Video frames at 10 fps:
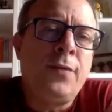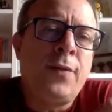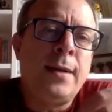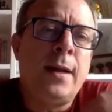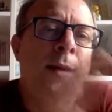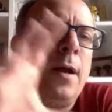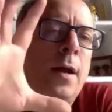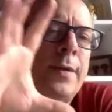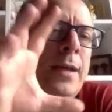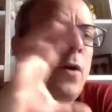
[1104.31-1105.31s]
Finally,
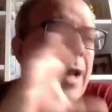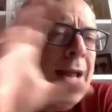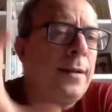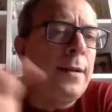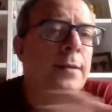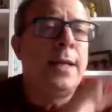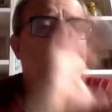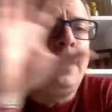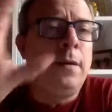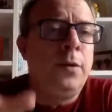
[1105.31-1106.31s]
they collect and
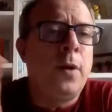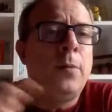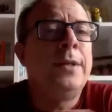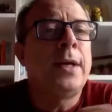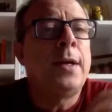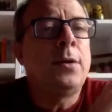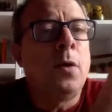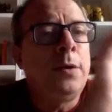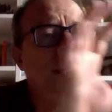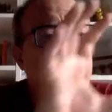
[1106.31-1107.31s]
they integrate
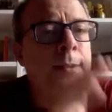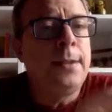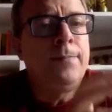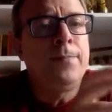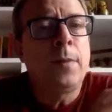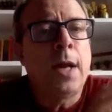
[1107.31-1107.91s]
all the data,